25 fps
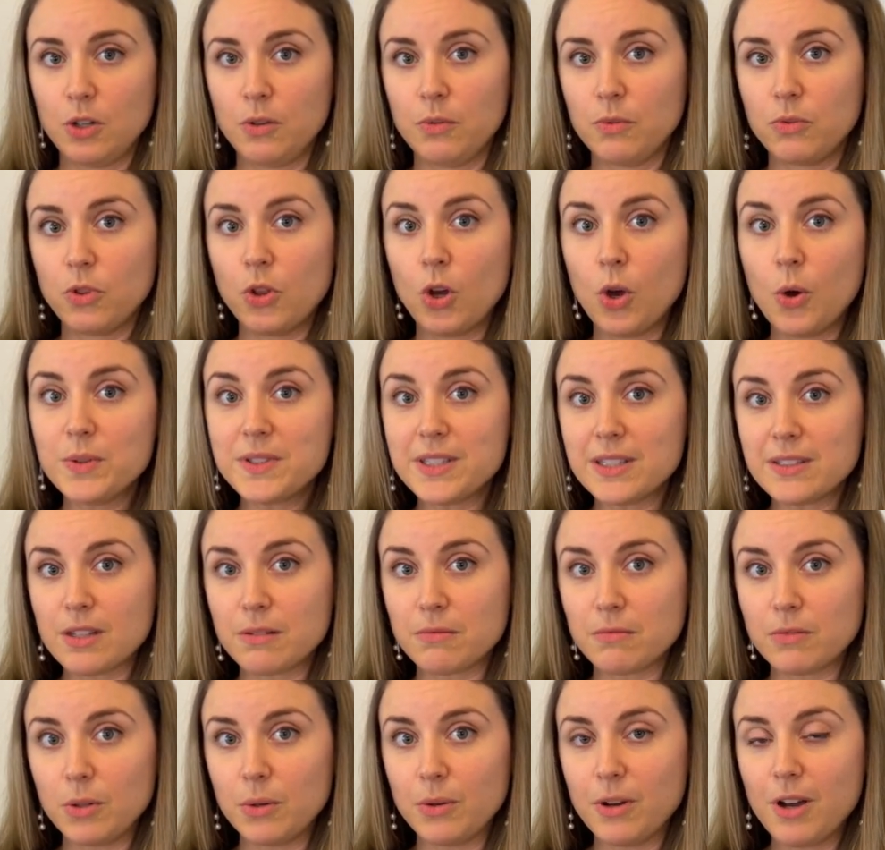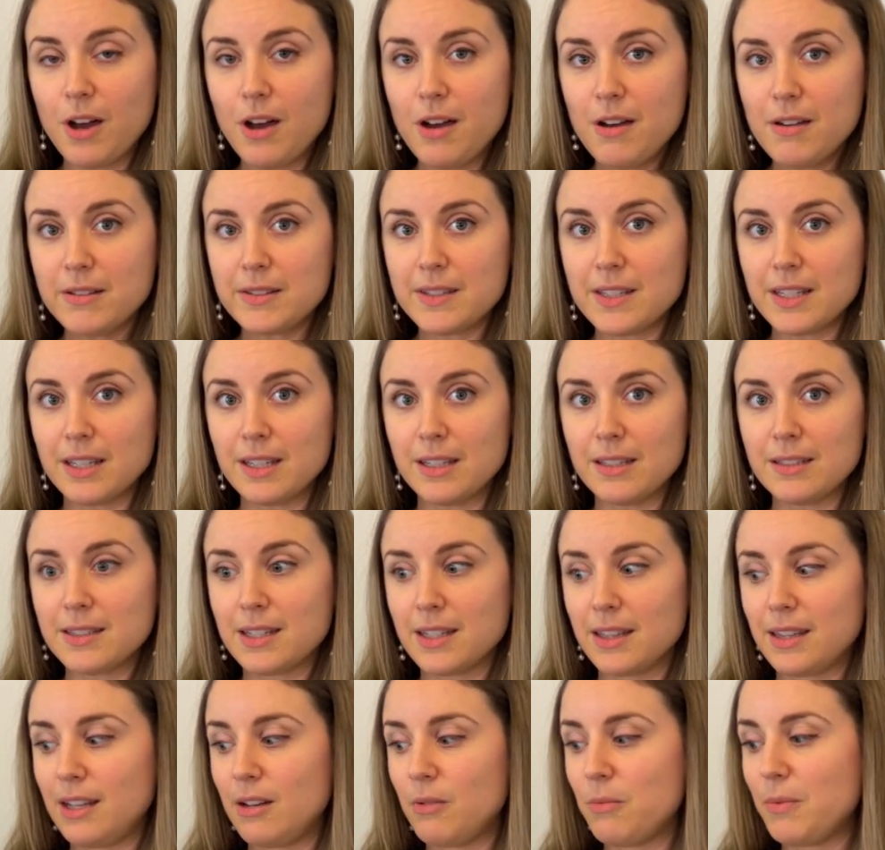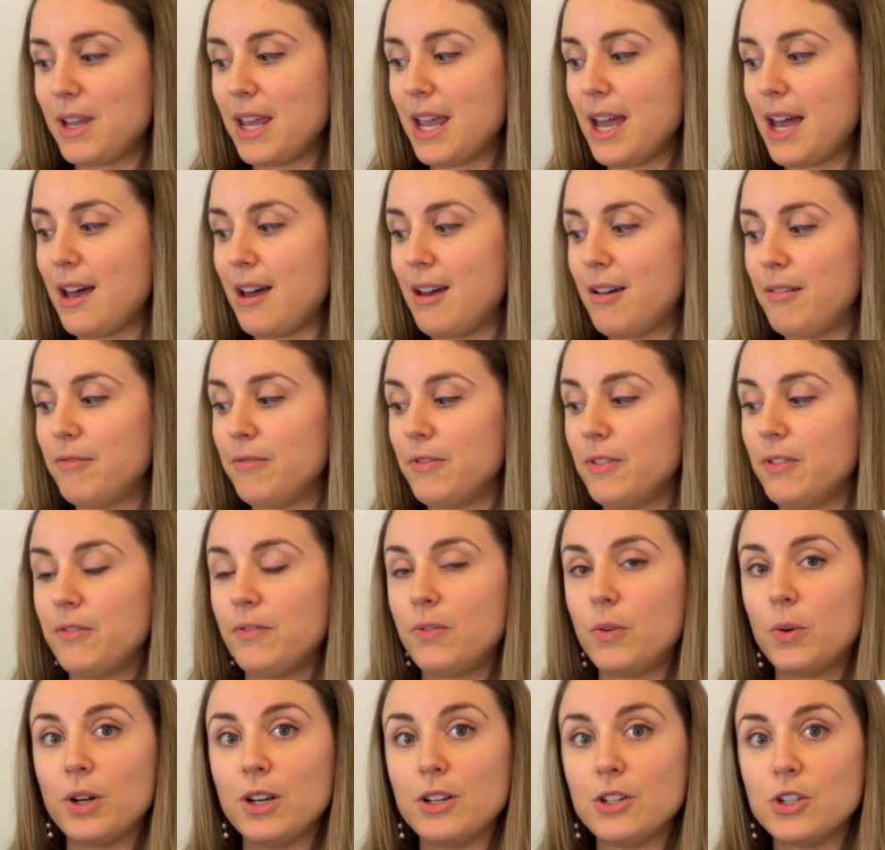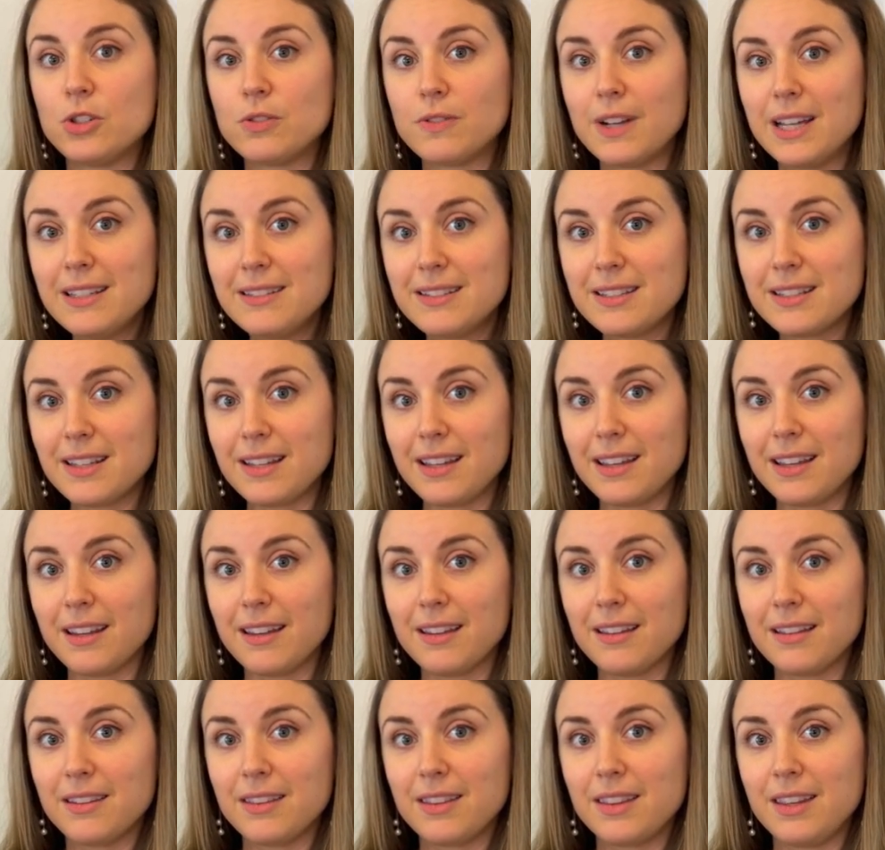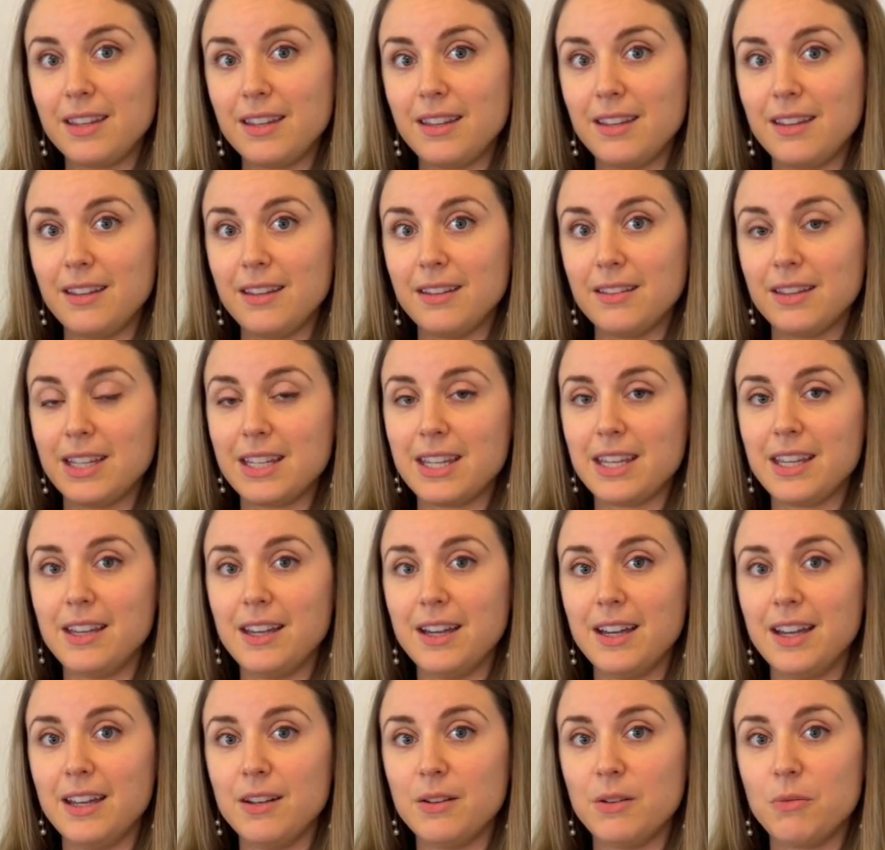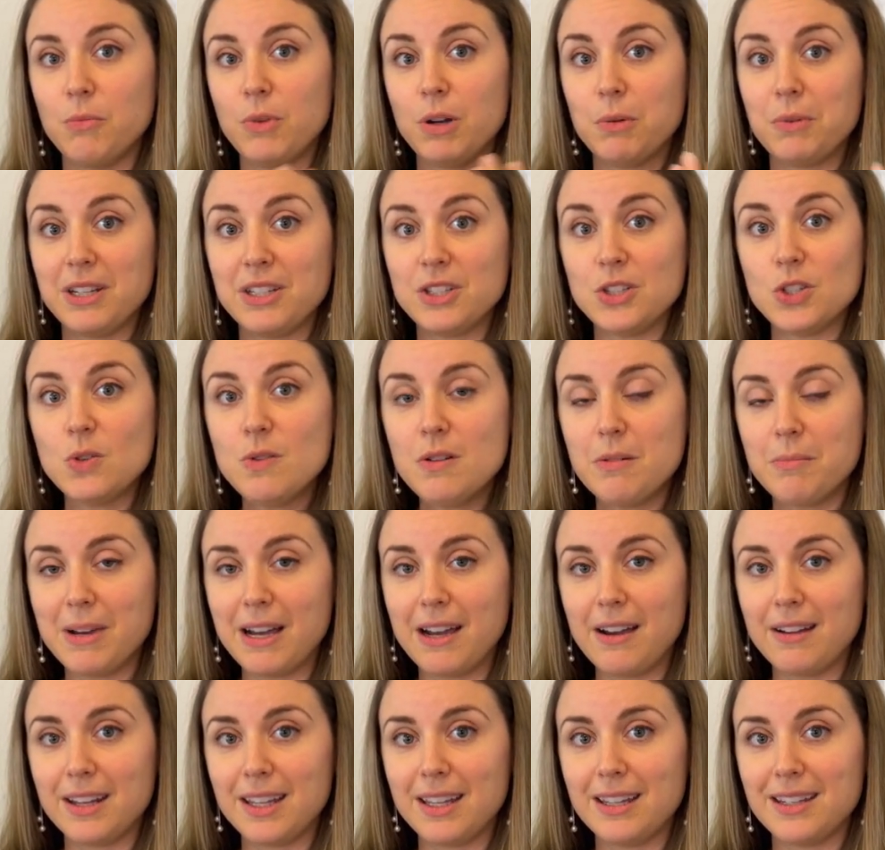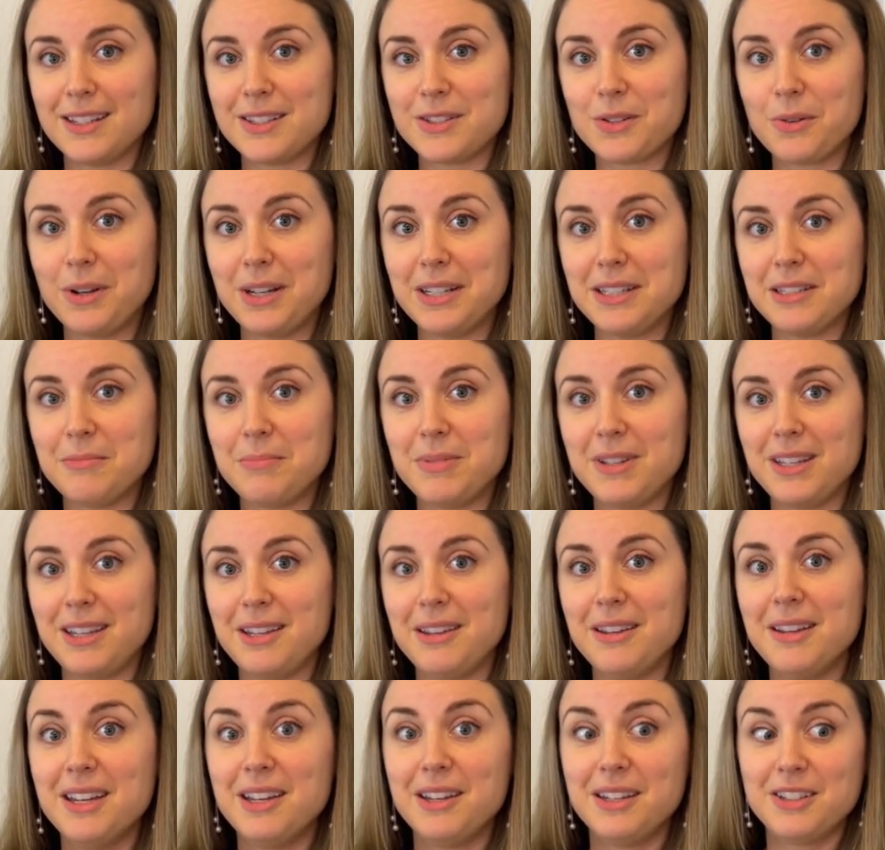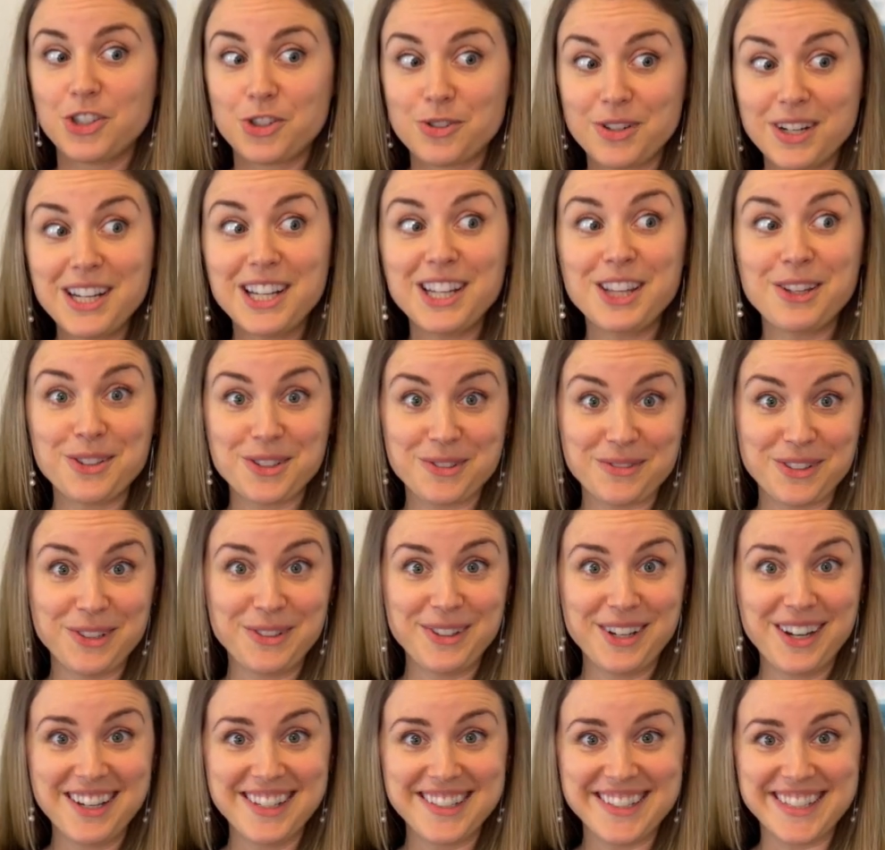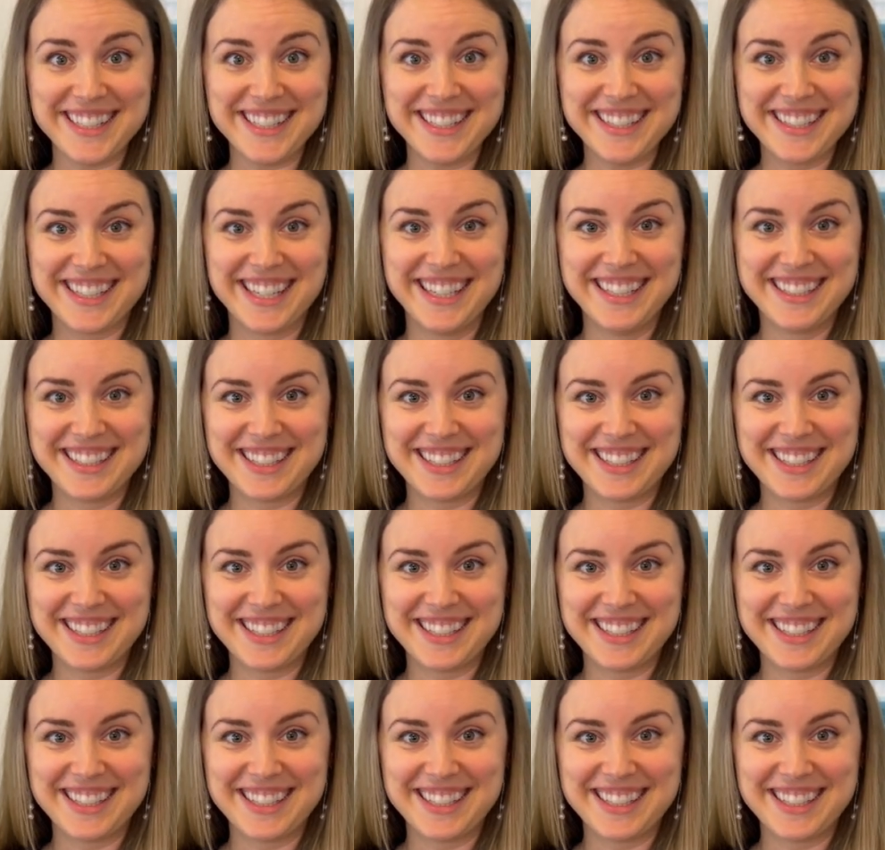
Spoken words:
those as the root causes, then we have, for addressing the leaky gut, what we do about it is going to be treating those root causes.